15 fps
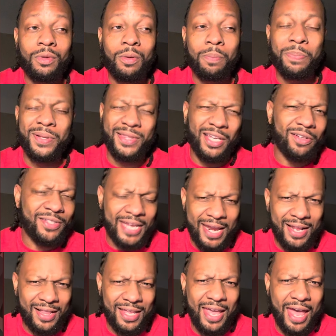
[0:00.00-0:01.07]
But they'll
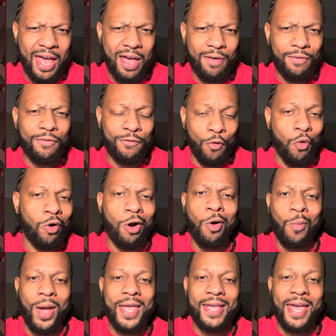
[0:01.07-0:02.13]
technically have four
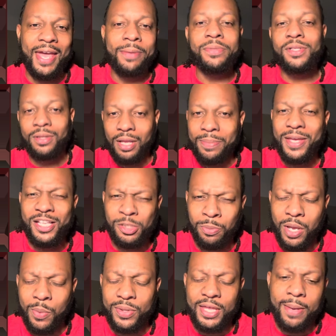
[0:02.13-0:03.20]
away games. Let me
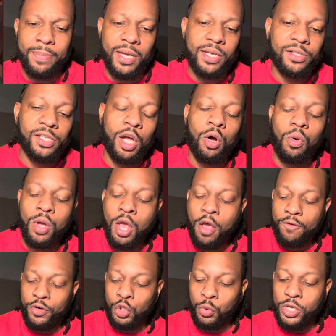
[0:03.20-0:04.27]
explain what that means. So
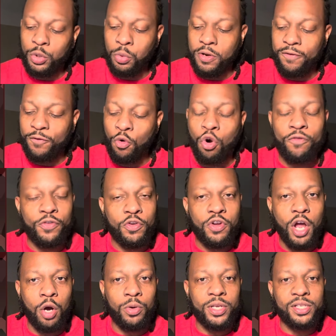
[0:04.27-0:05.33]
for 2024, if you
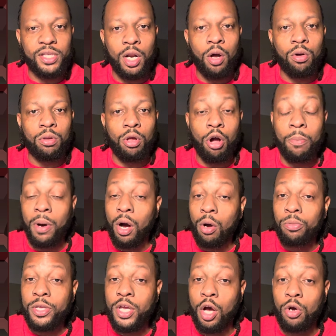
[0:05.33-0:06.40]
notice, that Oklahoma
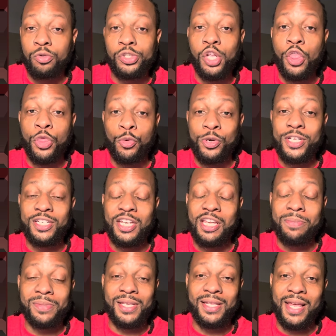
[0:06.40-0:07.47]
only hosts three
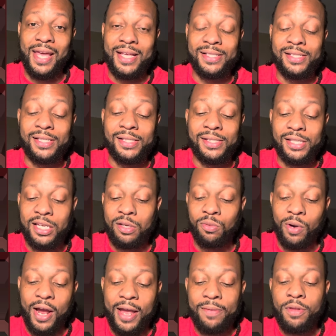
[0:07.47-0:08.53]
teams in the SEC,
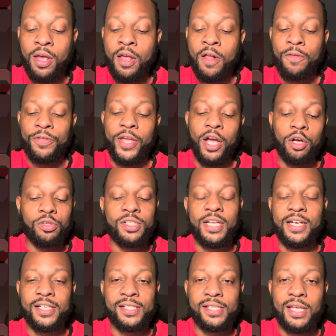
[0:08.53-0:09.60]
right? They host
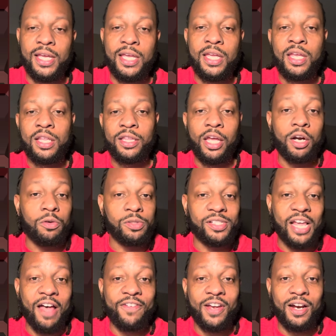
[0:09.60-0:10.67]
Tennessee, they host
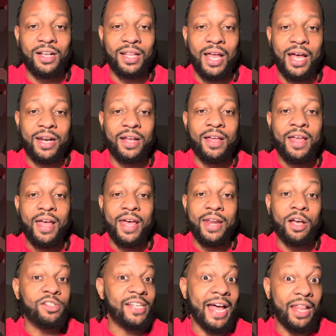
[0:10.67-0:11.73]
South Carolina, and they
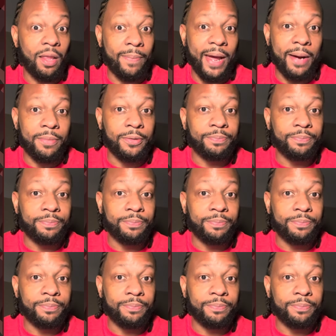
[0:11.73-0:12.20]
host Alabama.